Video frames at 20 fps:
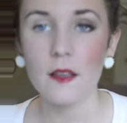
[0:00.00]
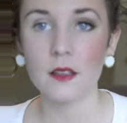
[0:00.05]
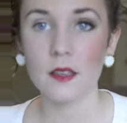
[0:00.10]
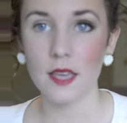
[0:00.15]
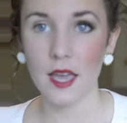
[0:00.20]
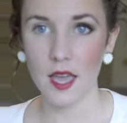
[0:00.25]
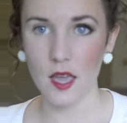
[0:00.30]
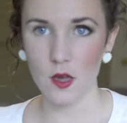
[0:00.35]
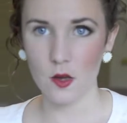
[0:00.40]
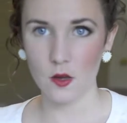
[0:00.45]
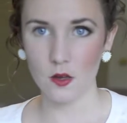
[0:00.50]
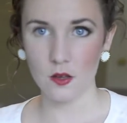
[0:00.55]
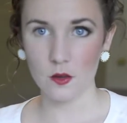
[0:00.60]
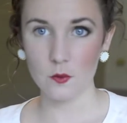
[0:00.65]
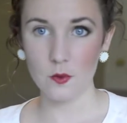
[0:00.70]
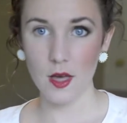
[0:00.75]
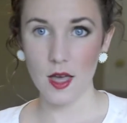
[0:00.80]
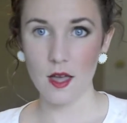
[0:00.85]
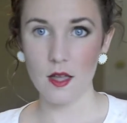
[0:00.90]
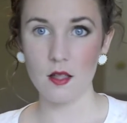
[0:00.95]
Okay,
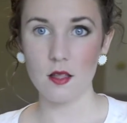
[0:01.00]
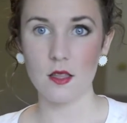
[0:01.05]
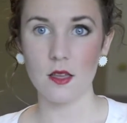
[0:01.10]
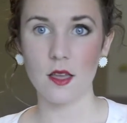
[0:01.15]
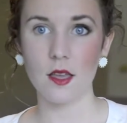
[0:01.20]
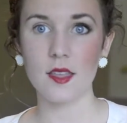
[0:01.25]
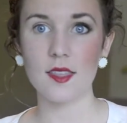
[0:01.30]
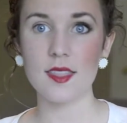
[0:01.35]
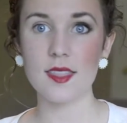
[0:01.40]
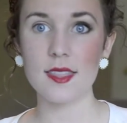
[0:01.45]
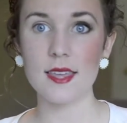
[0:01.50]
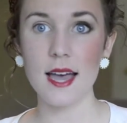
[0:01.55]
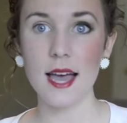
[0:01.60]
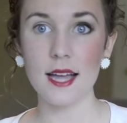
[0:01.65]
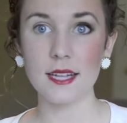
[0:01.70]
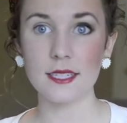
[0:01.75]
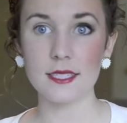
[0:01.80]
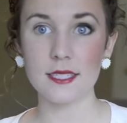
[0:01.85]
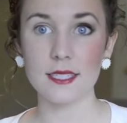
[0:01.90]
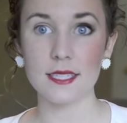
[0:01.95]
well,
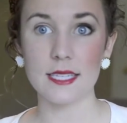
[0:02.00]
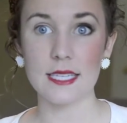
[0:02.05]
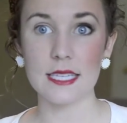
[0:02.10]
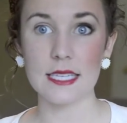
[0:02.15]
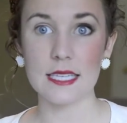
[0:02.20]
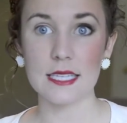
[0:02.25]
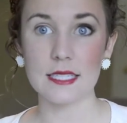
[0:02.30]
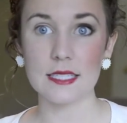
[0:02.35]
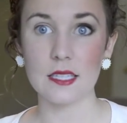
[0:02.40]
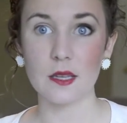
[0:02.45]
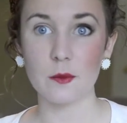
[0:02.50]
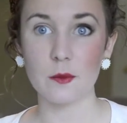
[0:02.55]
that is